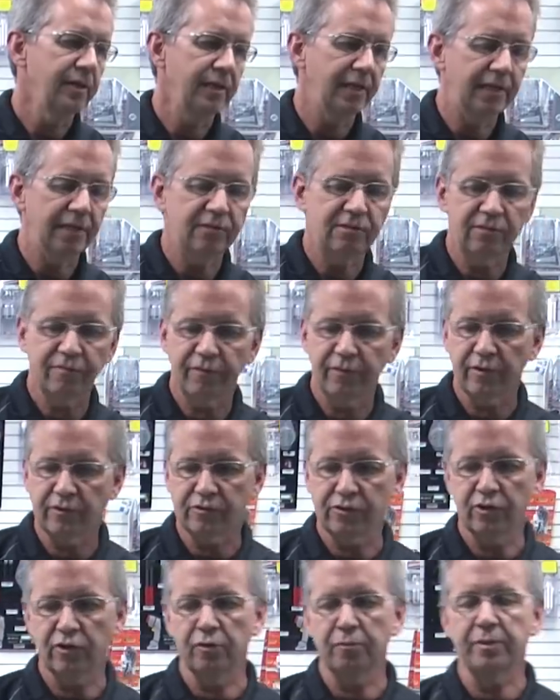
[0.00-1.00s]
easy for
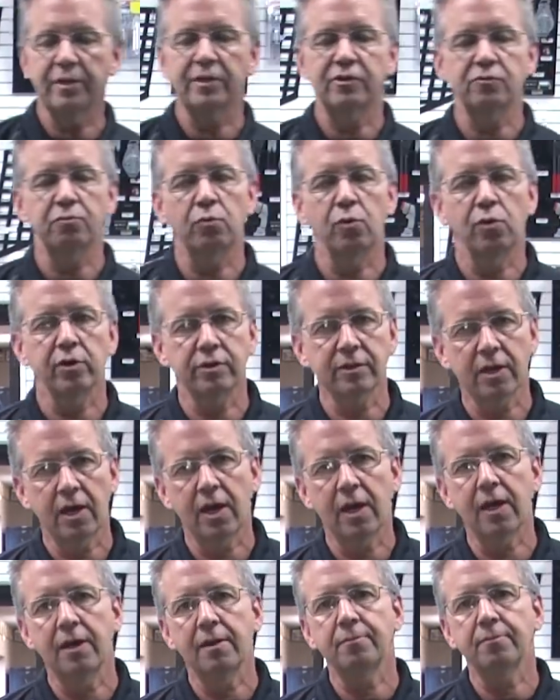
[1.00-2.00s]
us to do, but it's more
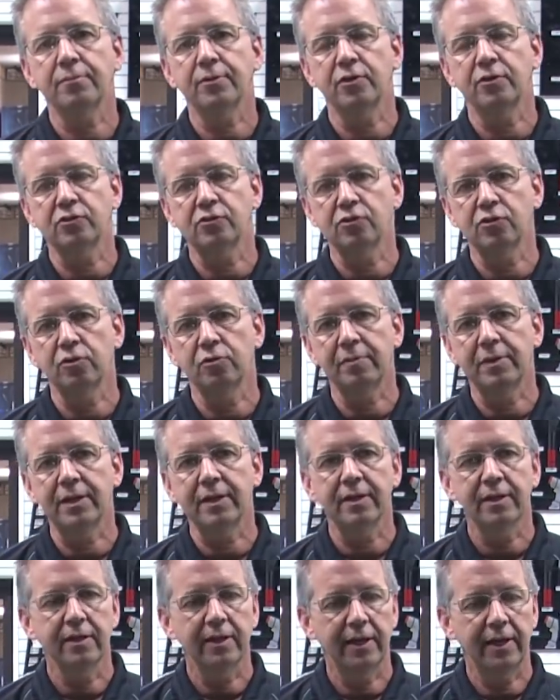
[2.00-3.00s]
time
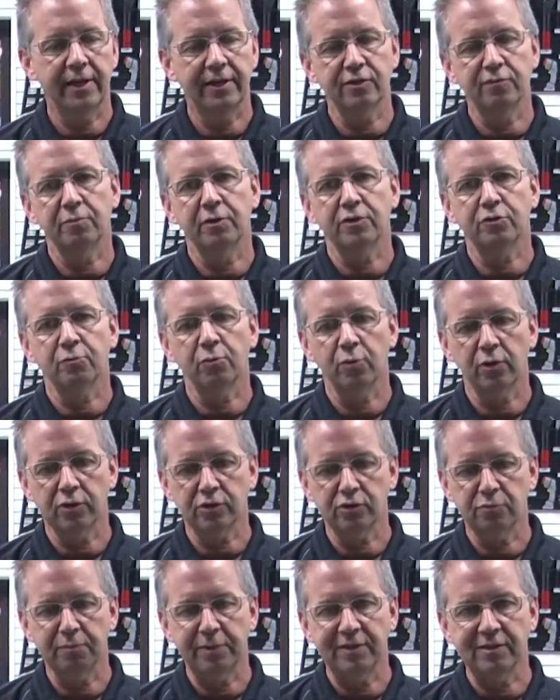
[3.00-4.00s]
consuming and it's much more
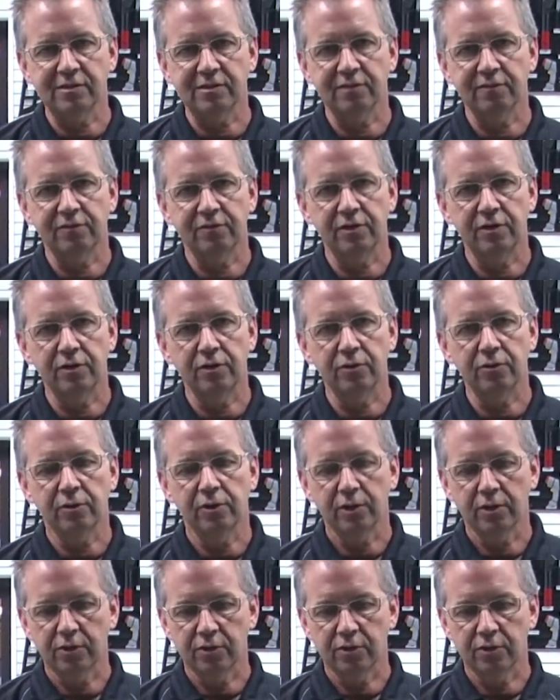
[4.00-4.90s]
expensive to do.